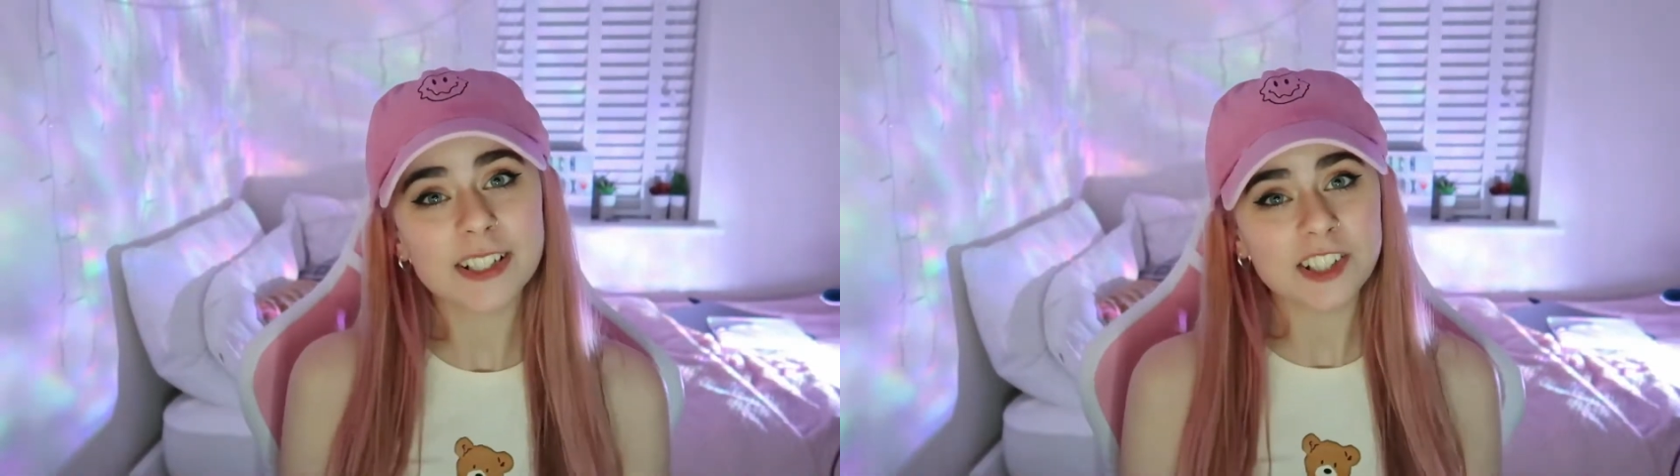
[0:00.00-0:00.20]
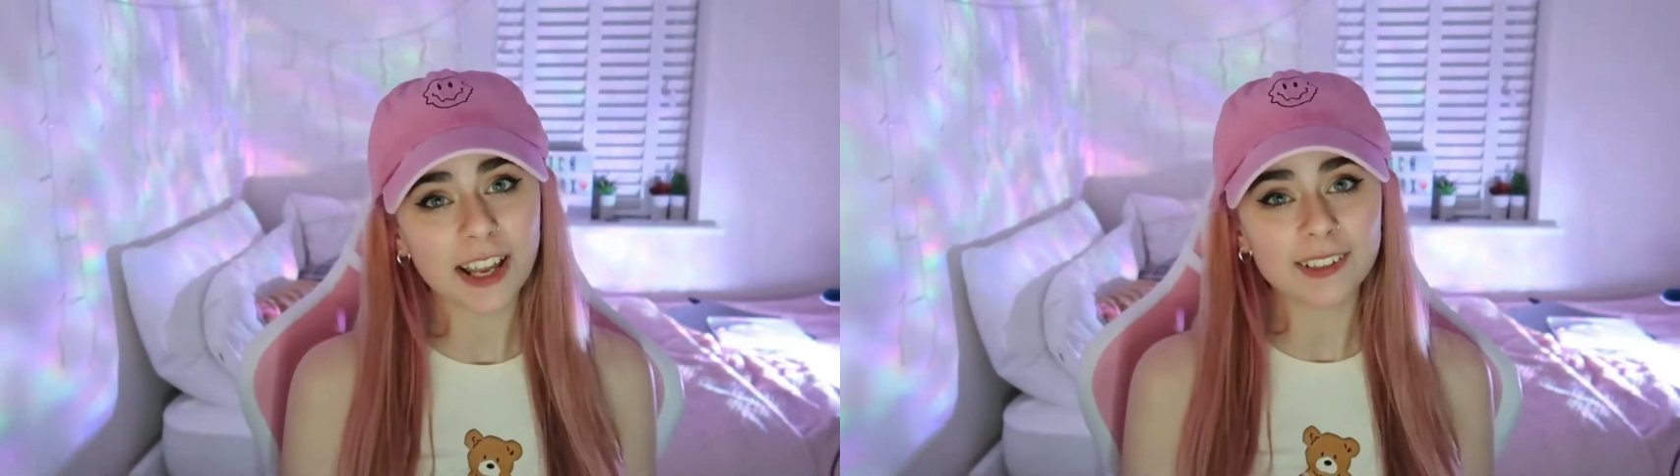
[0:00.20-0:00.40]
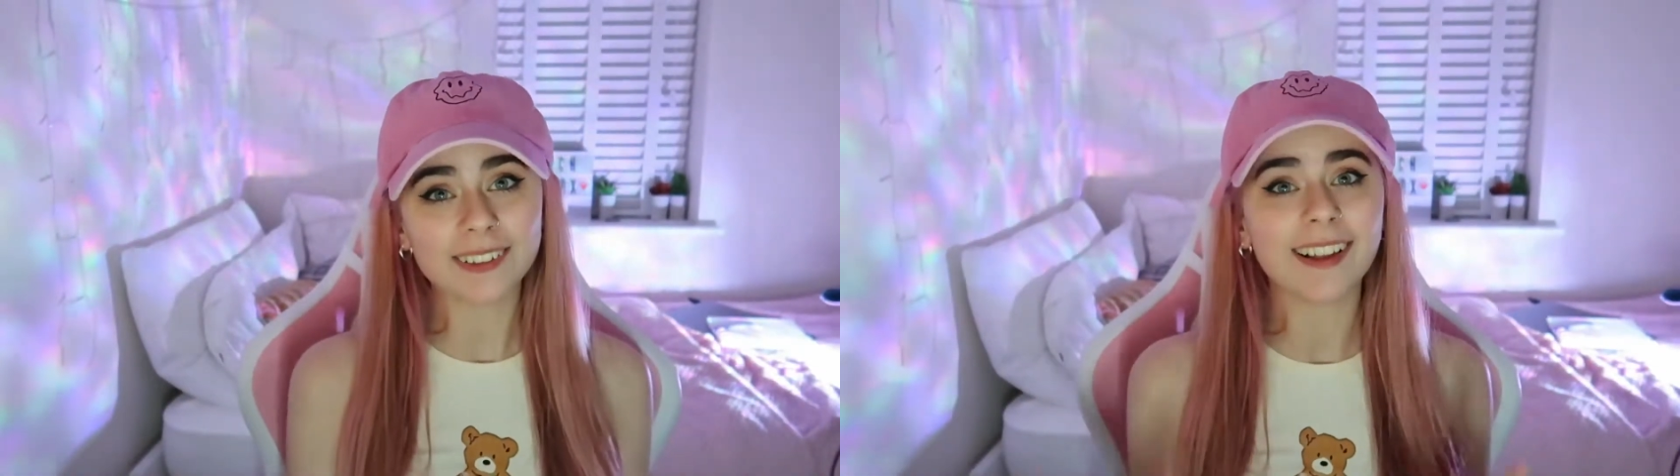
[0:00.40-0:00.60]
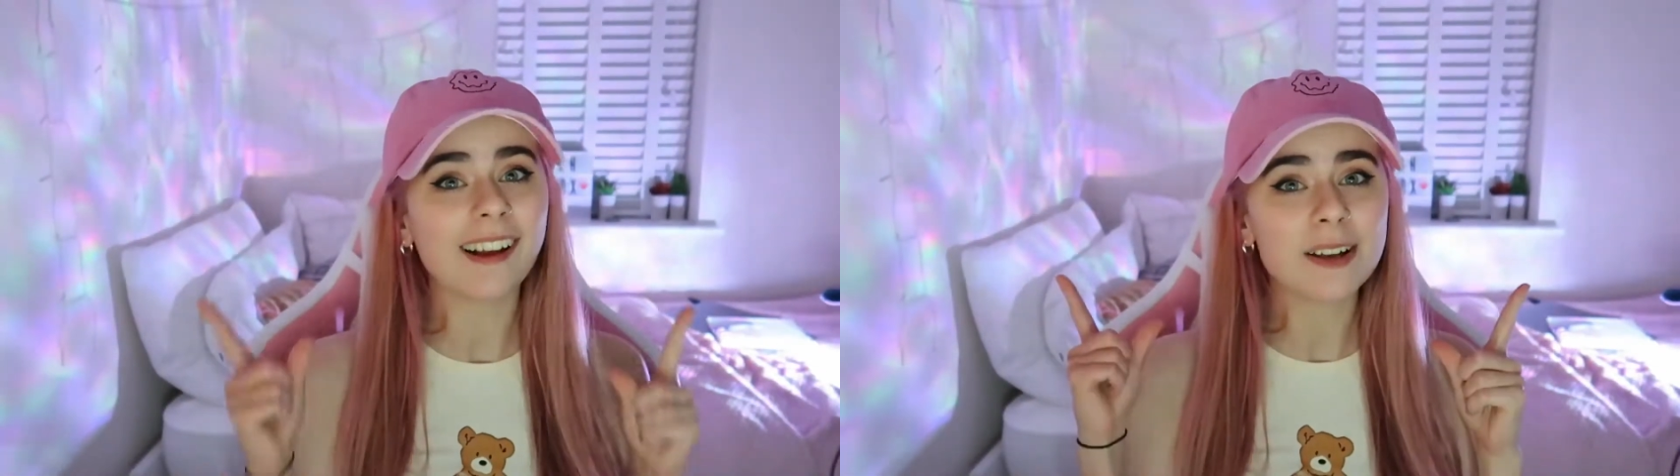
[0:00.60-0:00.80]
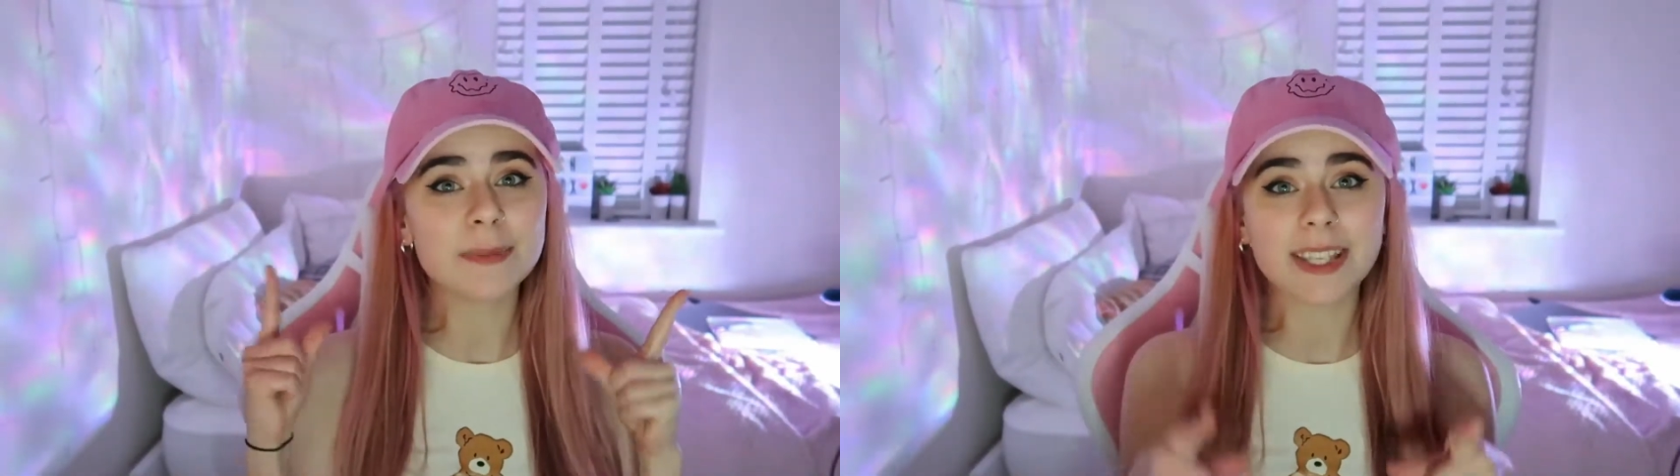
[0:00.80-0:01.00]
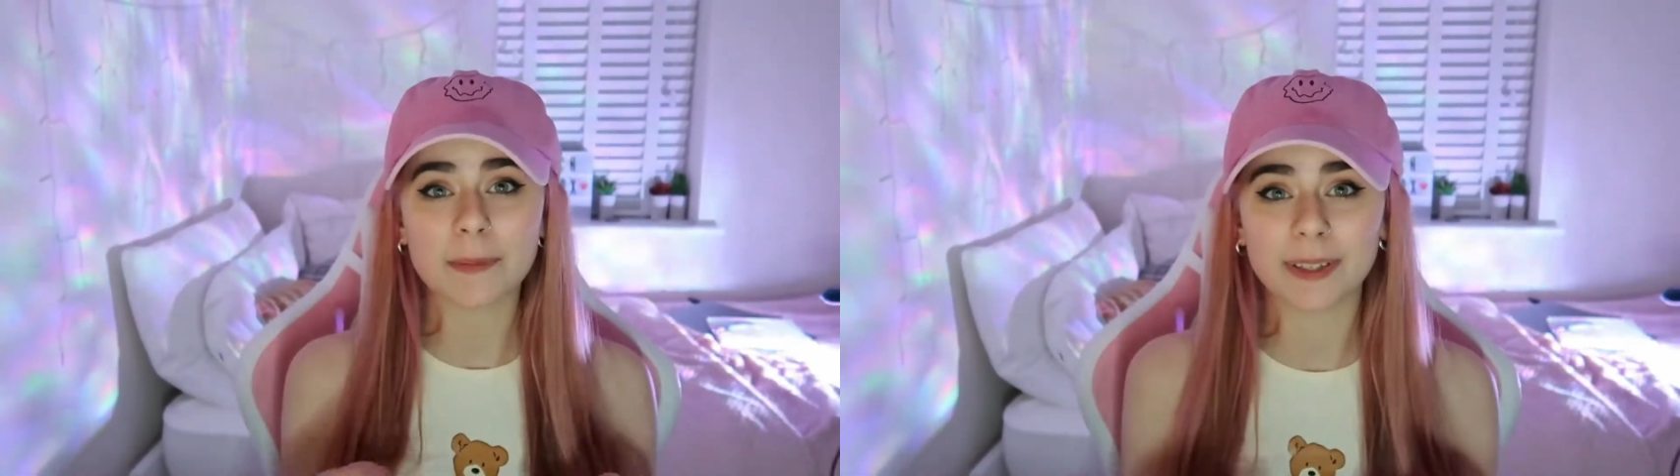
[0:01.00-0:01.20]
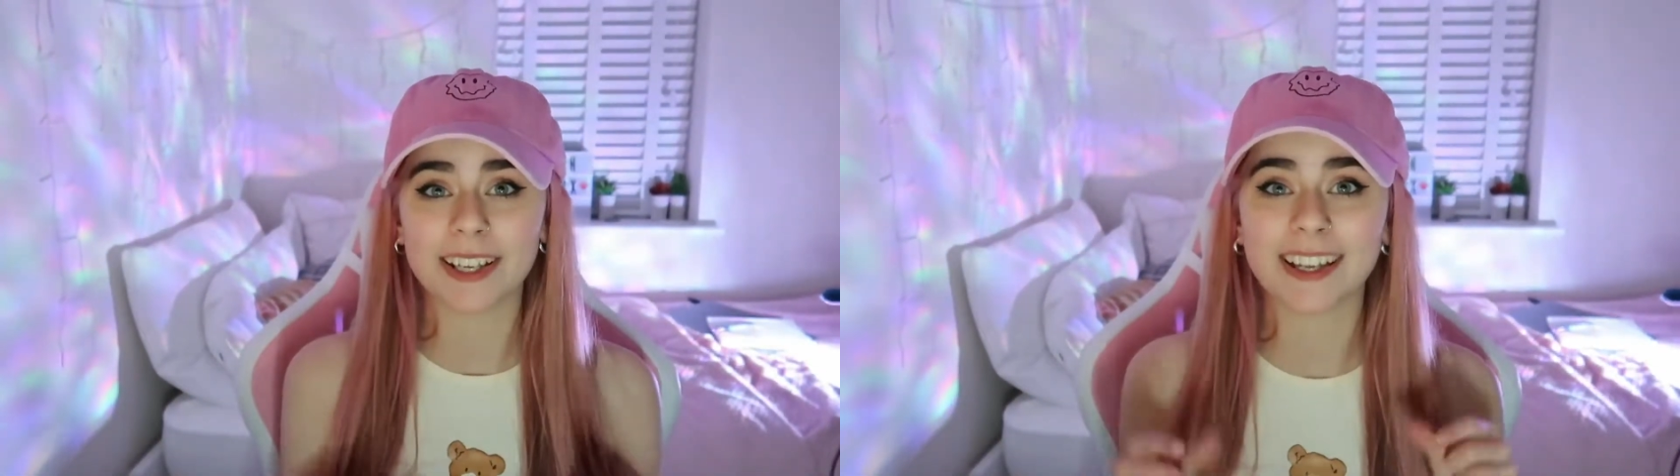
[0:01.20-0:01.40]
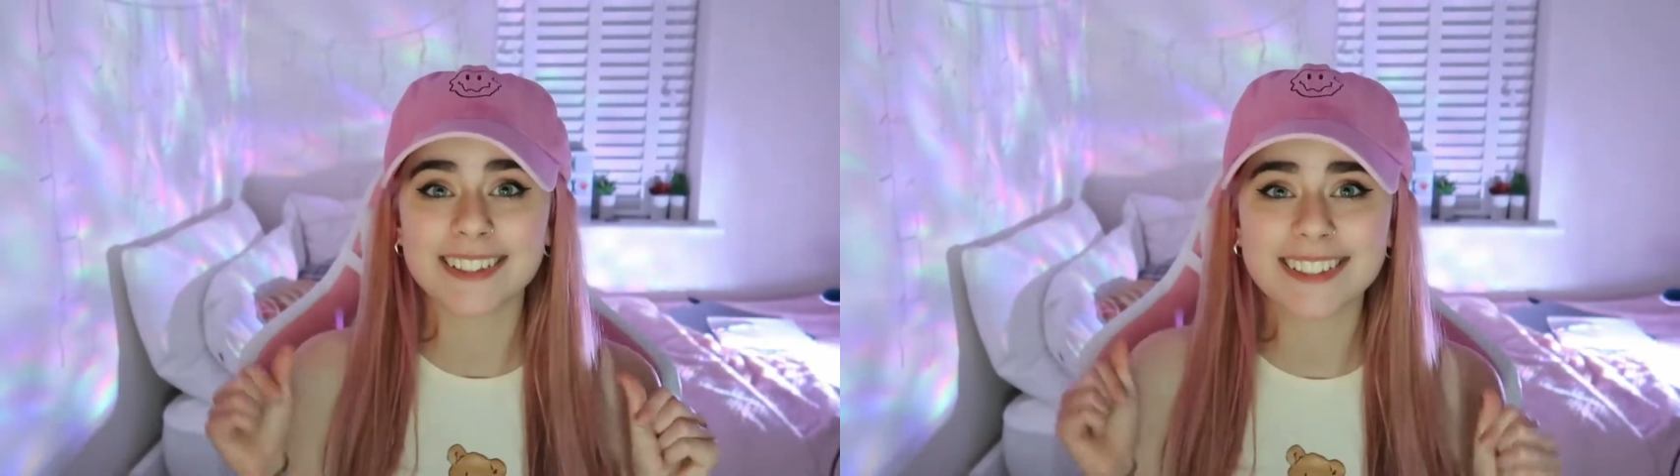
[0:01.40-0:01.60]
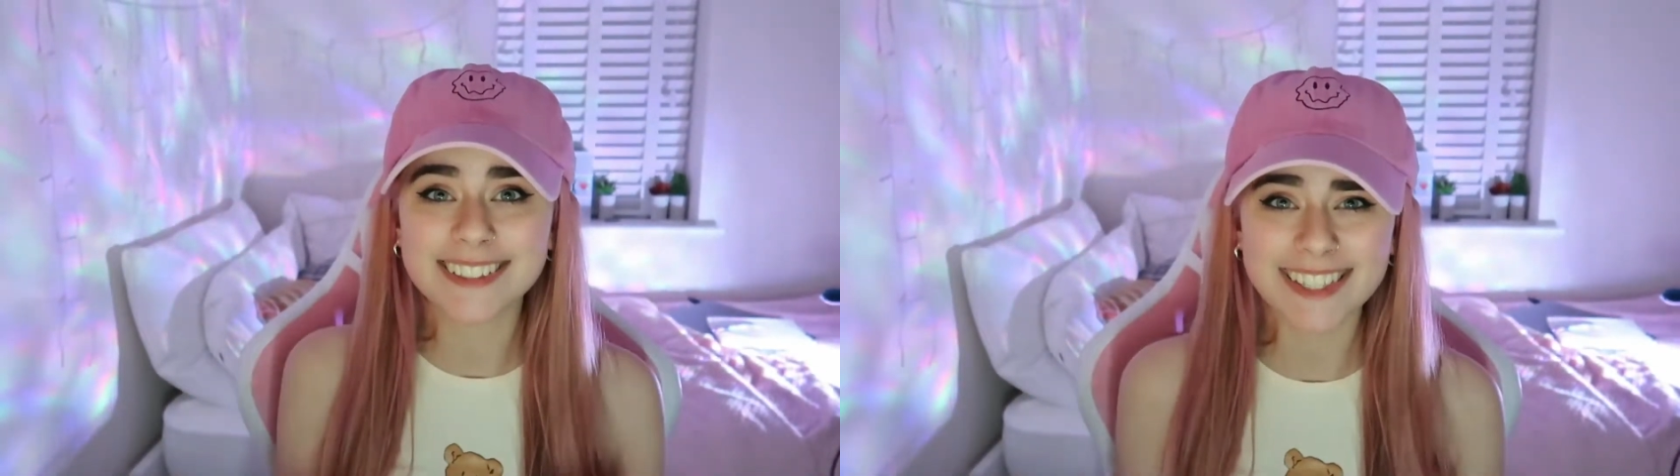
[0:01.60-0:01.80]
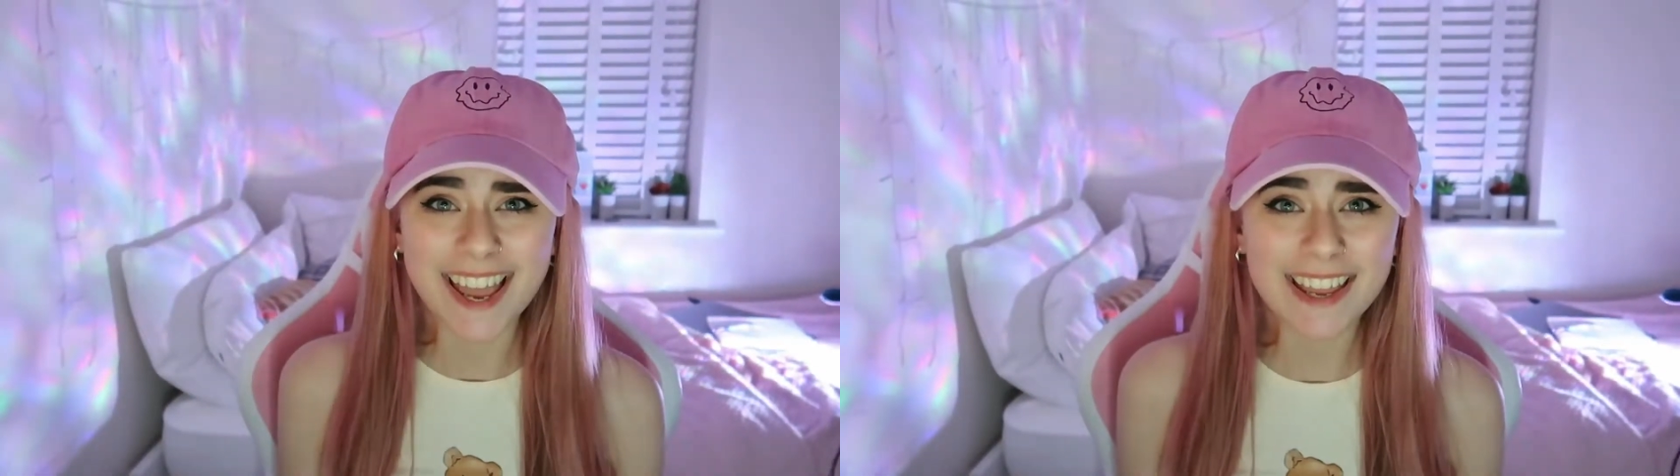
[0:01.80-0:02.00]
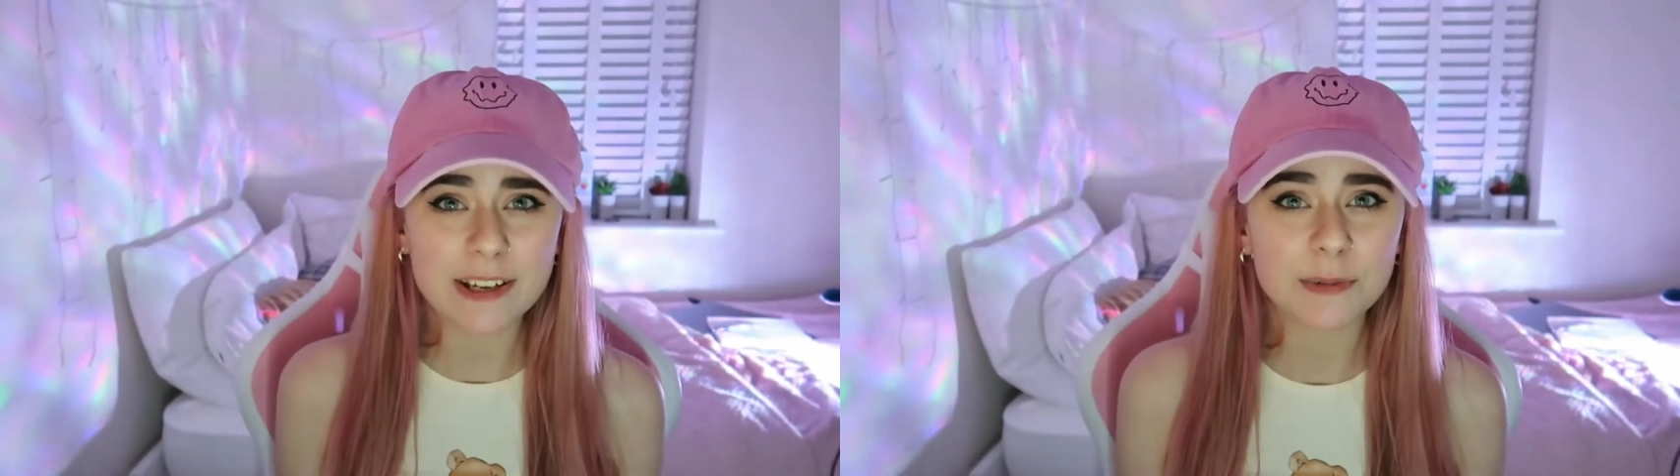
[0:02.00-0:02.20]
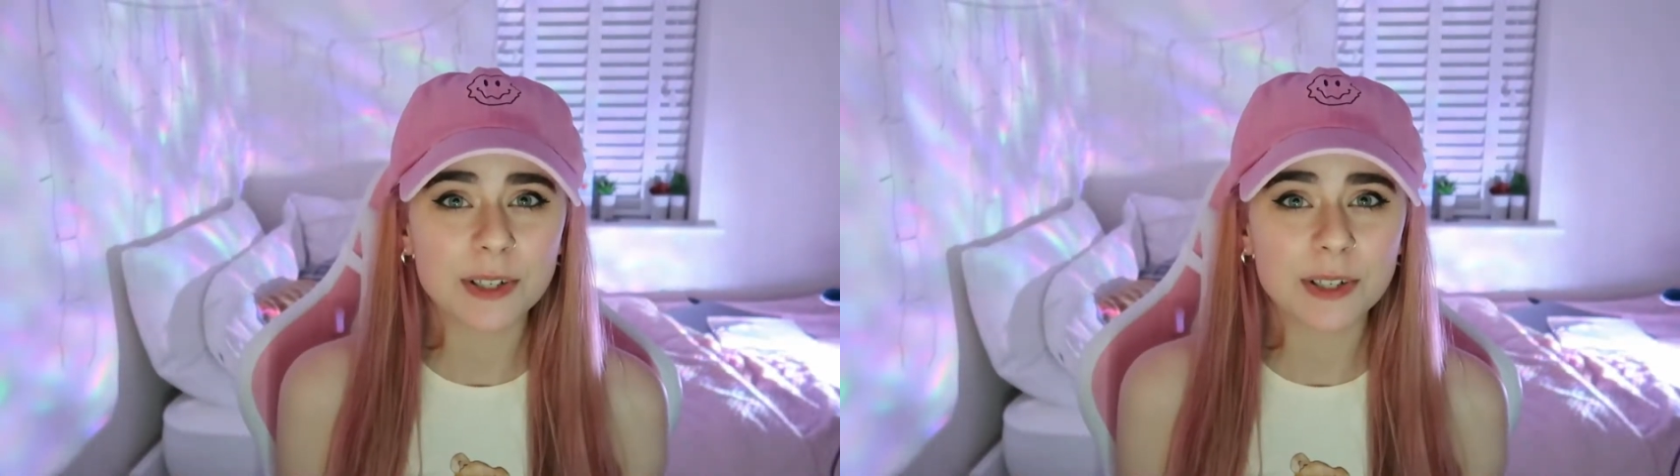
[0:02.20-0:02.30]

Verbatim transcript: channel, I'm DibDab and today